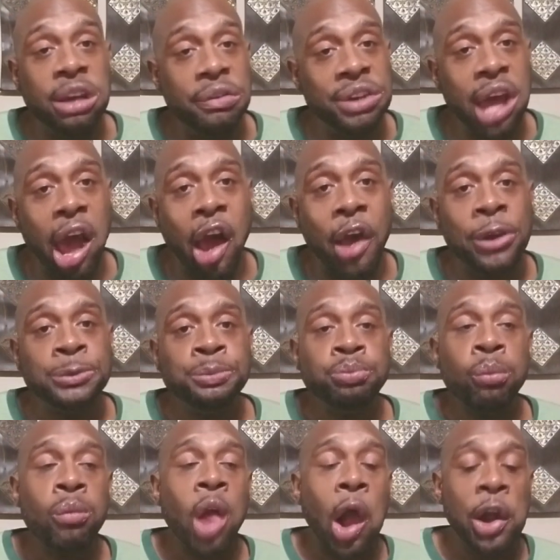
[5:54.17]
have a nine.
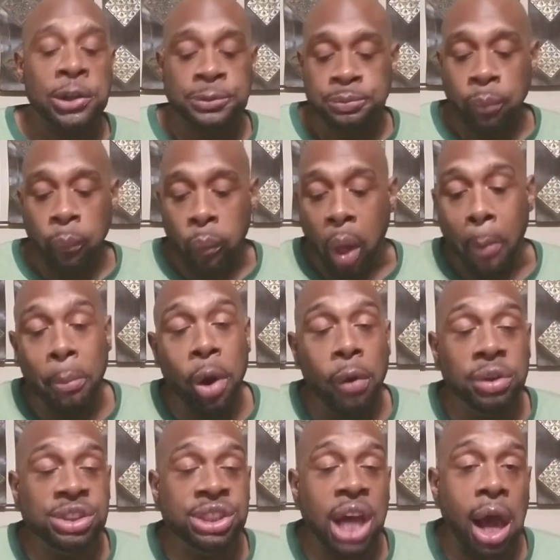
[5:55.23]

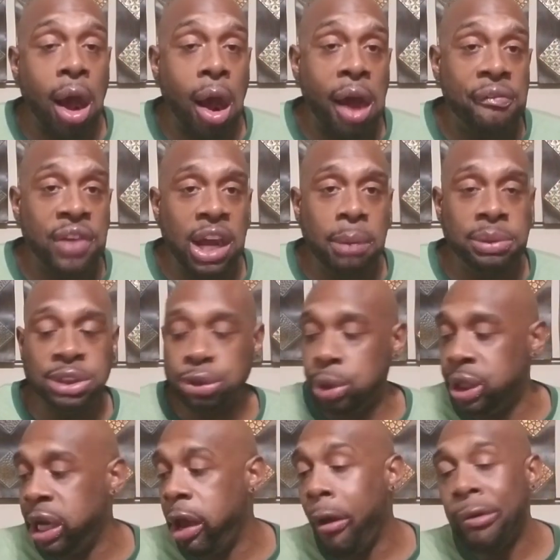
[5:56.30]
Movies that are available in
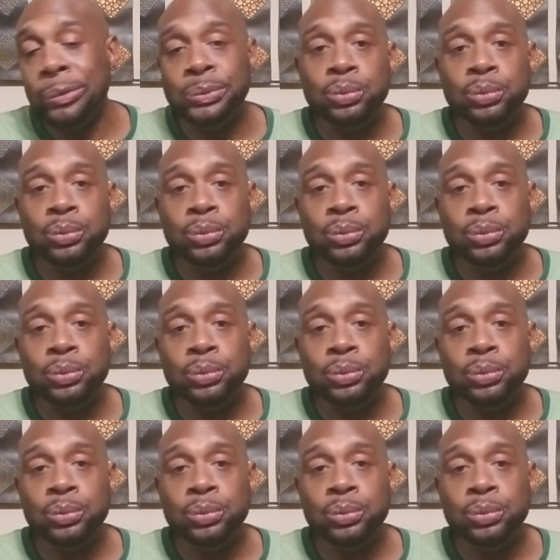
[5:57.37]
three